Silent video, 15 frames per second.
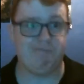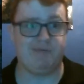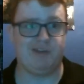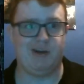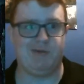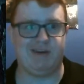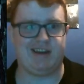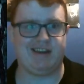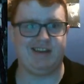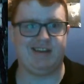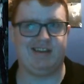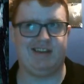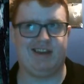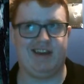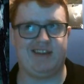I mean,
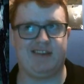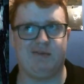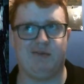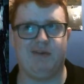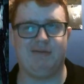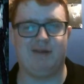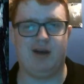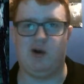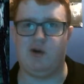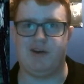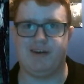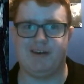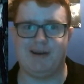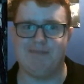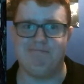he's the one, or
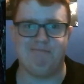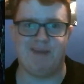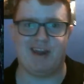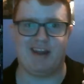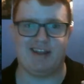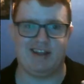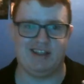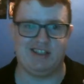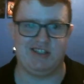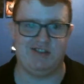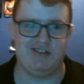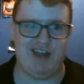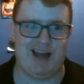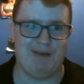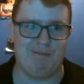the man that shall
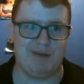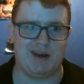not